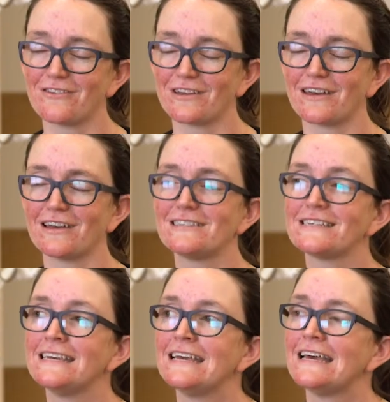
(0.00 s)
regard.
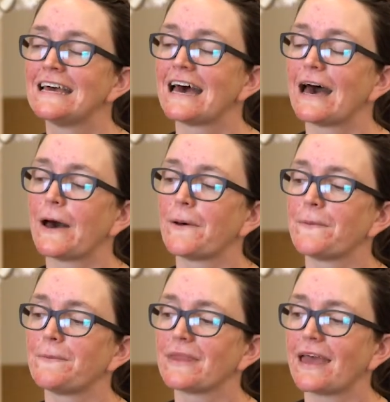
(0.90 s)

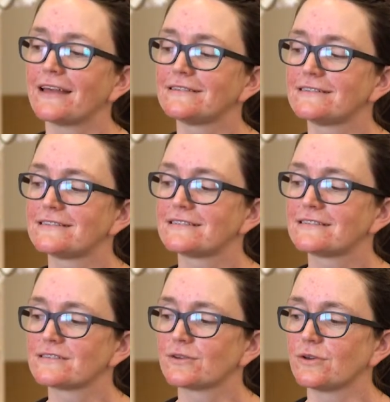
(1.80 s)
And
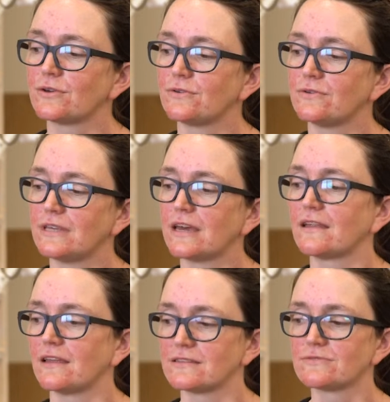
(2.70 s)
so yeah,
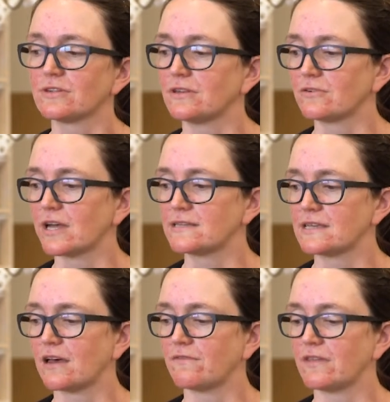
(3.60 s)
it's really great
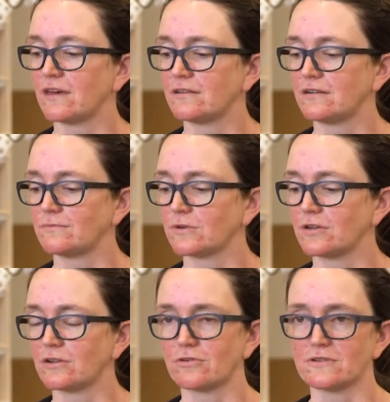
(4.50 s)
to have that
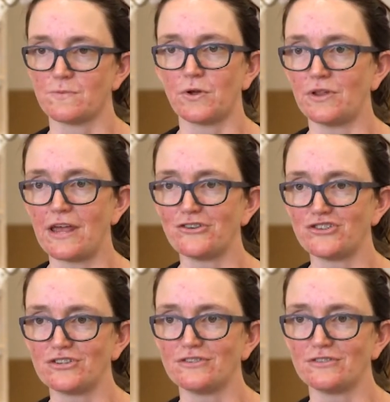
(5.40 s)
kind of
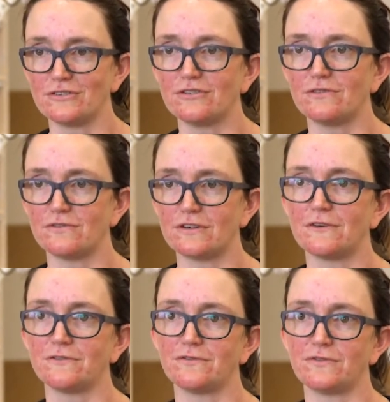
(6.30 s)
cross-pollination
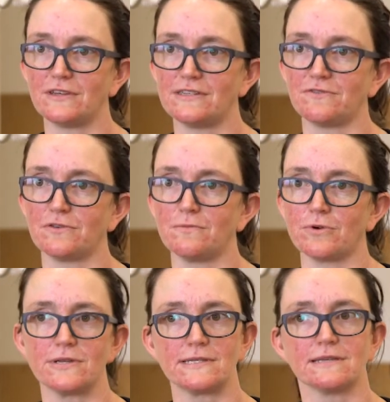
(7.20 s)
of the different
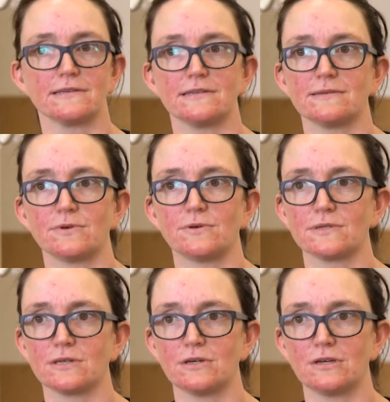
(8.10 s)
processes, but
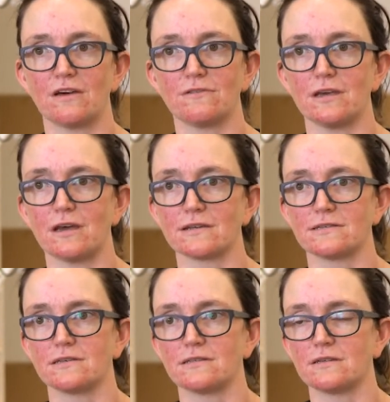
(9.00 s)
also having
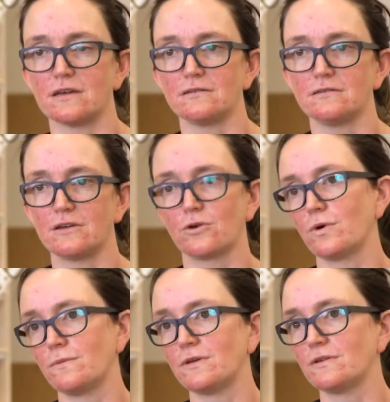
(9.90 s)
access to that
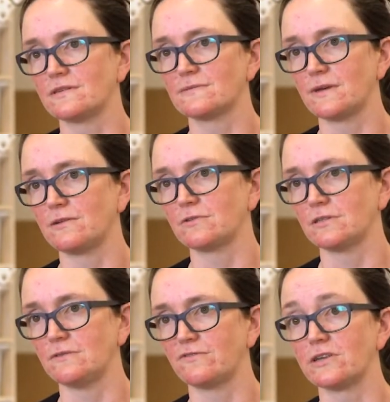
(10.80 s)
equipment has been
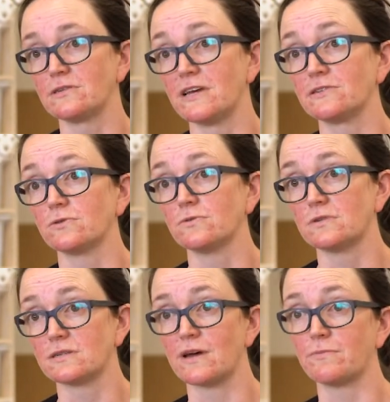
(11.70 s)
really fundamental to my